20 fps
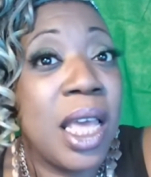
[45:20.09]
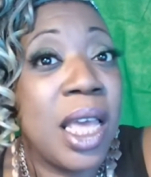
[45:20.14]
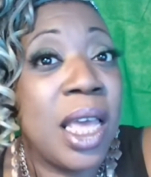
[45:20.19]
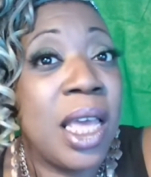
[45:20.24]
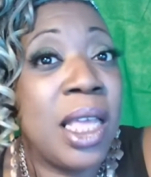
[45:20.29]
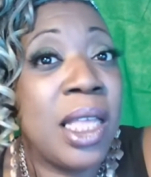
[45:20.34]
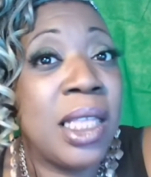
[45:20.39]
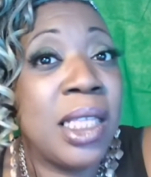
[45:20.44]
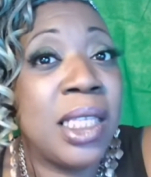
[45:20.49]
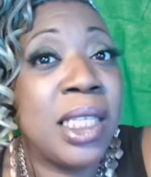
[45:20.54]

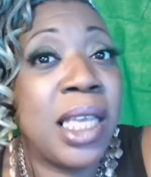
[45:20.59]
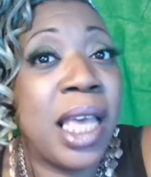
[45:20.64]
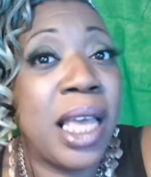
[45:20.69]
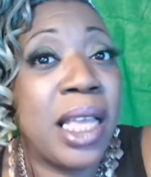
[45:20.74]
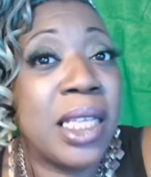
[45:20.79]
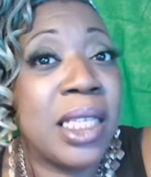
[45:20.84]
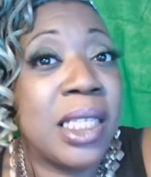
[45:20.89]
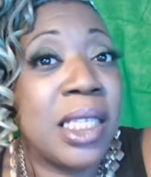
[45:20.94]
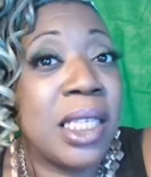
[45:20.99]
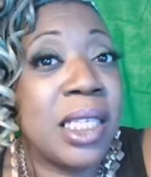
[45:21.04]
in
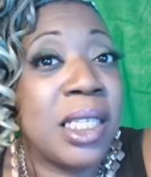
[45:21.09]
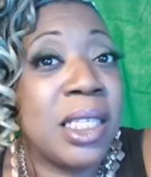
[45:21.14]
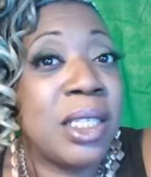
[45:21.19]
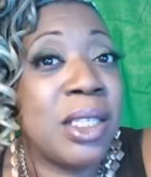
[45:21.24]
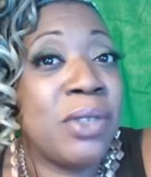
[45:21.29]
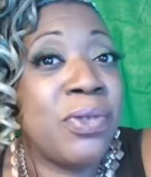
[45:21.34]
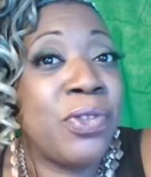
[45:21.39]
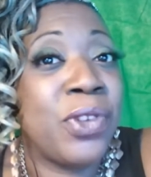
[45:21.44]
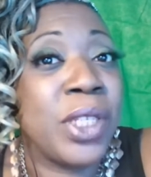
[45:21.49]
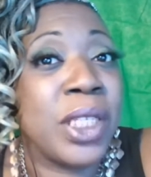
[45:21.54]

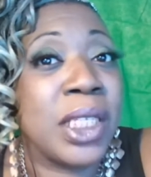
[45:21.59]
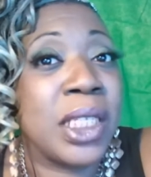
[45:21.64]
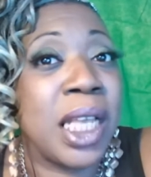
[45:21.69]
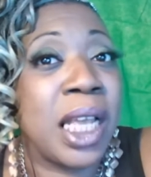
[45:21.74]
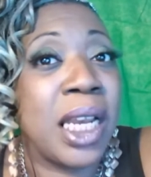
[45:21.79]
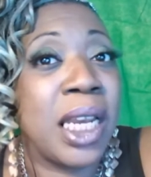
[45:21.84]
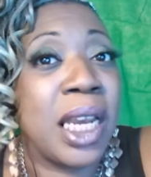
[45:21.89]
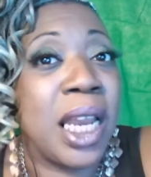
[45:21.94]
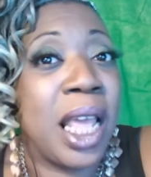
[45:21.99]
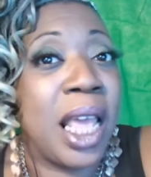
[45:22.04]
Texas for
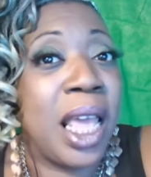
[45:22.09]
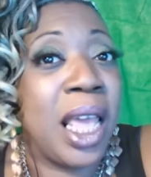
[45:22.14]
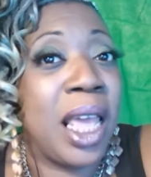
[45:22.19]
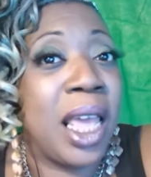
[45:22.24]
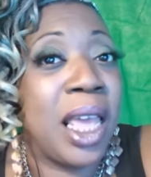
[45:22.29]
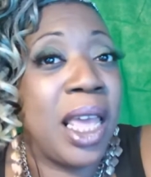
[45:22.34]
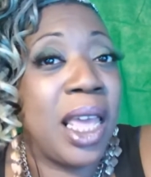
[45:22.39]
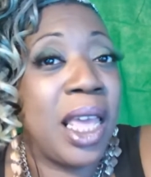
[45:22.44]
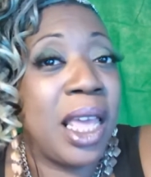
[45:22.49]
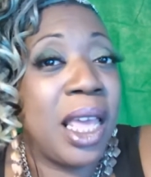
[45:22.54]

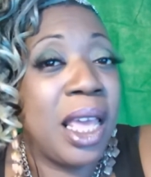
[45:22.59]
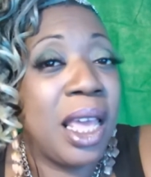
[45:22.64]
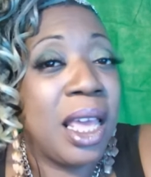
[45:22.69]
Sunday.